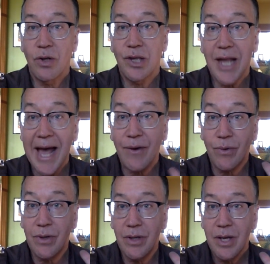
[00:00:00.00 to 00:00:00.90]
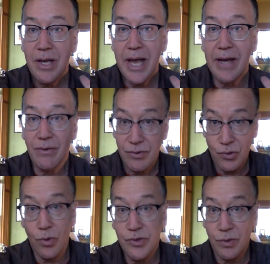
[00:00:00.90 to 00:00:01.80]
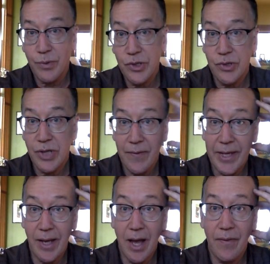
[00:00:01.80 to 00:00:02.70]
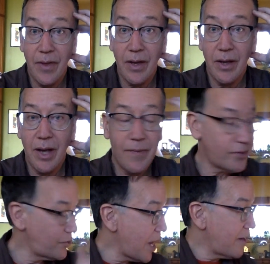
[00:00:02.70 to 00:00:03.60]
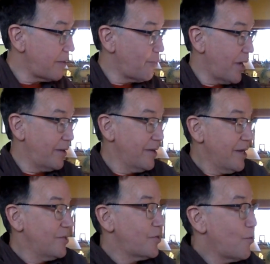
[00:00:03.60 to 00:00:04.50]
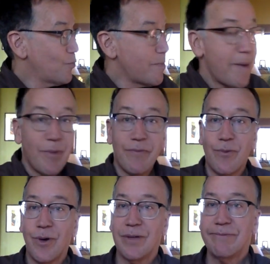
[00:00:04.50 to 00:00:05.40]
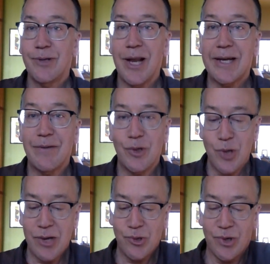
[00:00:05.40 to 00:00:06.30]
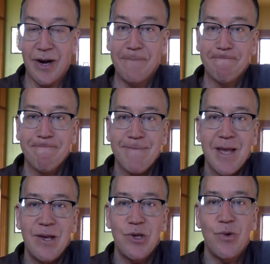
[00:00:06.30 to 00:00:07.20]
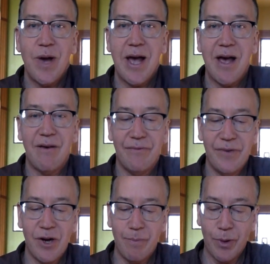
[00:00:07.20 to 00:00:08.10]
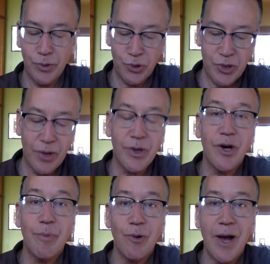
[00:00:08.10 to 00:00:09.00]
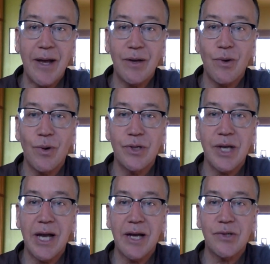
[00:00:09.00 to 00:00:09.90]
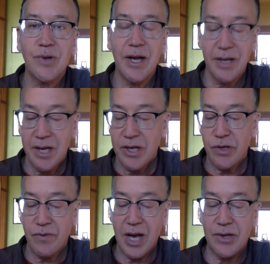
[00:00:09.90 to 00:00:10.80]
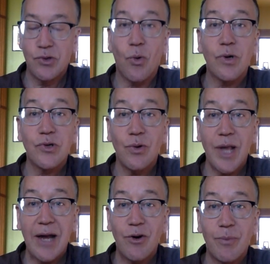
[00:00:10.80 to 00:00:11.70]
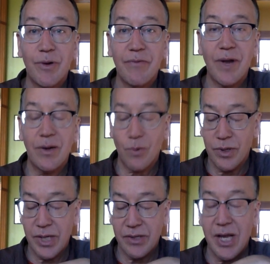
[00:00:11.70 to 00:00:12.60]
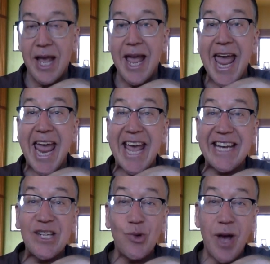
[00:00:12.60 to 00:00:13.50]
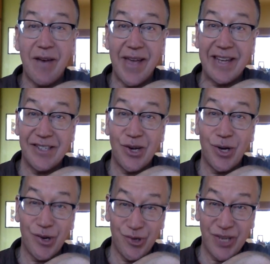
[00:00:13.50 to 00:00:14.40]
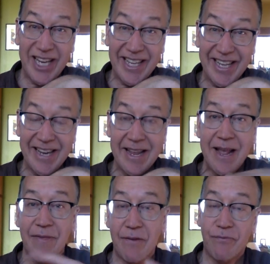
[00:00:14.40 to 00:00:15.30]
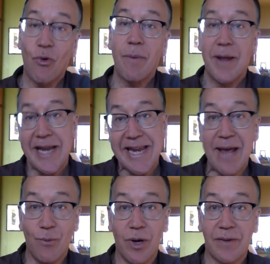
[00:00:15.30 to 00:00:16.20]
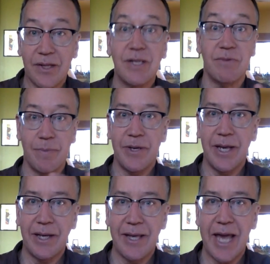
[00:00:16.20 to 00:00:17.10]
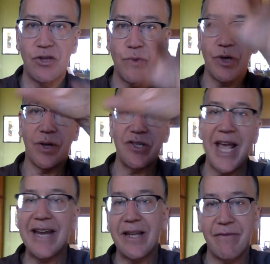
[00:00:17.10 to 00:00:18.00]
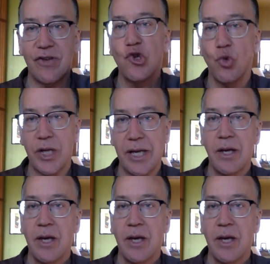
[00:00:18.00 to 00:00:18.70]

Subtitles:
lateral and dorsal regions on the side of the brain. So remember, for selective attention, right? You have, posterior parietal cortex, right? You've got dorsolateral prefrontal cortex, and you have anterior cingulate that form a network that seems to be engaged when you're attending visually,